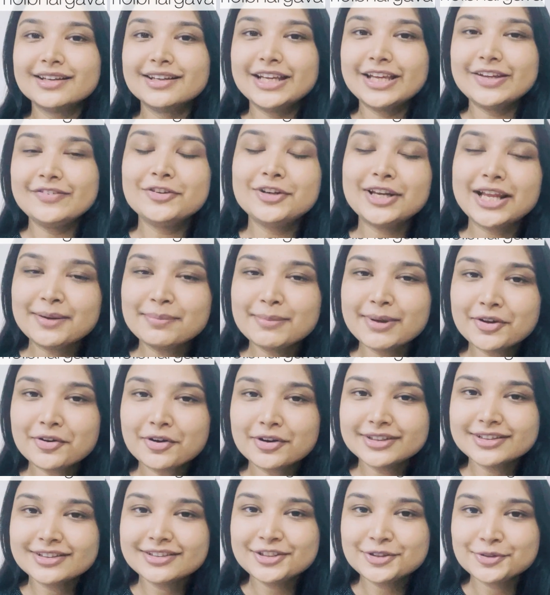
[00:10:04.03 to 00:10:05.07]
If you like my
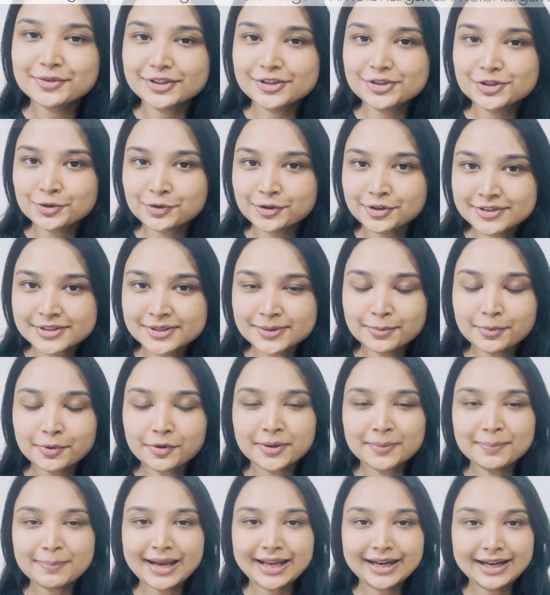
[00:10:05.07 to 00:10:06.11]
content, you can show your
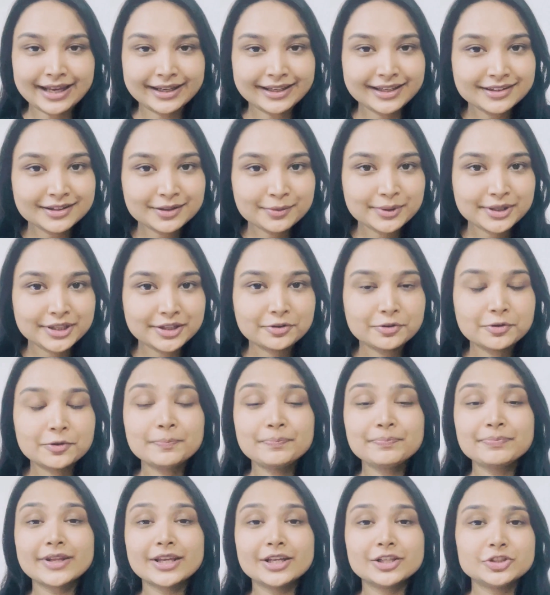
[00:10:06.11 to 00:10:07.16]
support by liking the video,
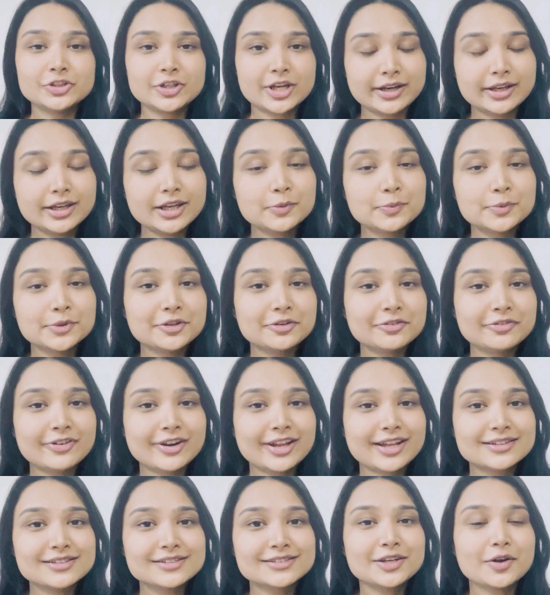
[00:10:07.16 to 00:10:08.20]
sharing it with your
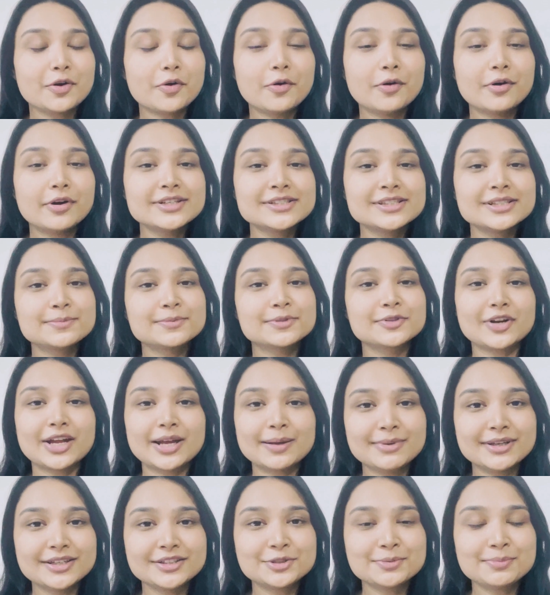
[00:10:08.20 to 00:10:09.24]
friends, or
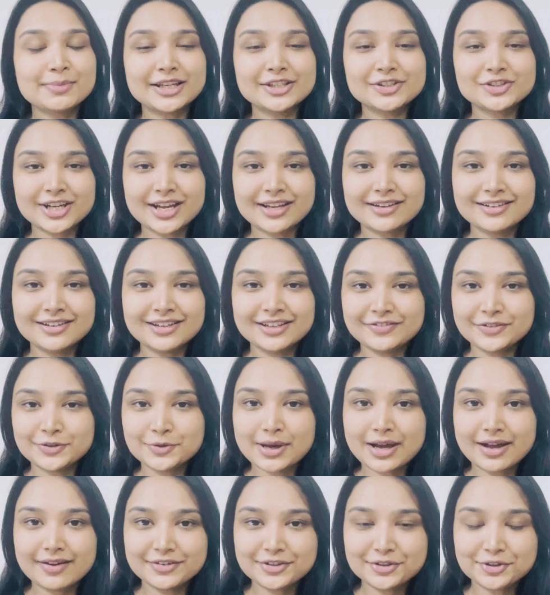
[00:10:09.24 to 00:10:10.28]
subscribing to my channel if you
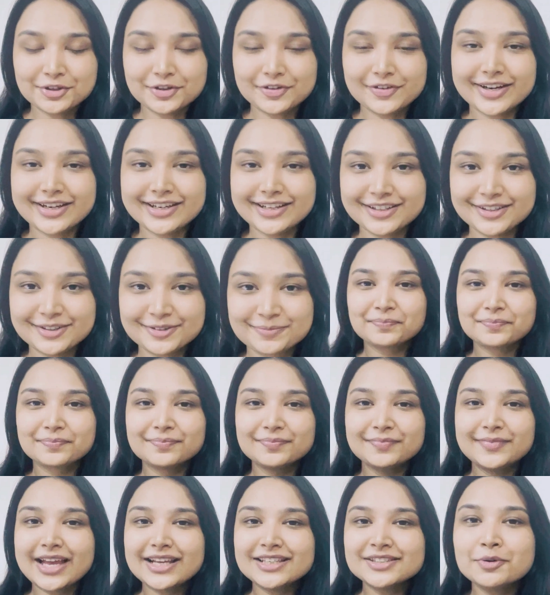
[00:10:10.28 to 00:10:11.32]
haven't already.
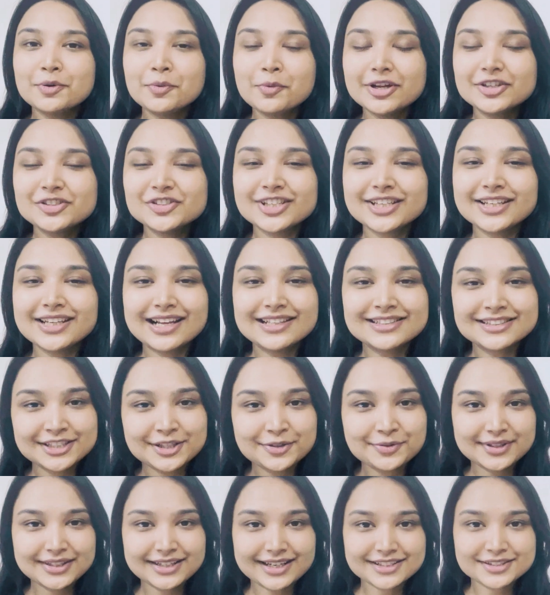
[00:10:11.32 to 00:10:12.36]
Thanks for watching. I'll see
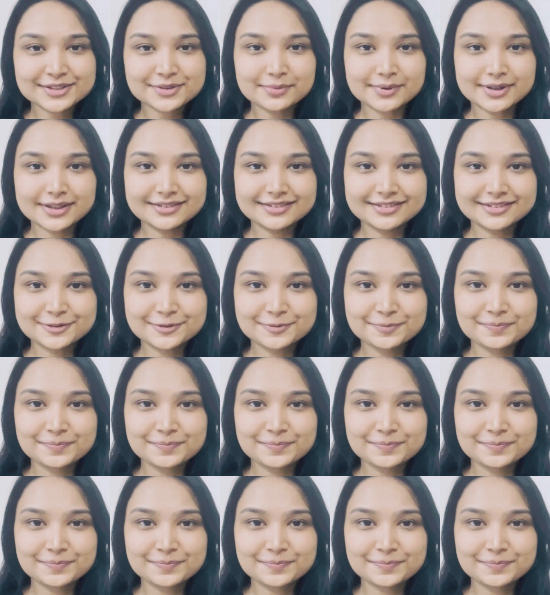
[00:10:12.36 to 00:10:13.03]
you in the next one.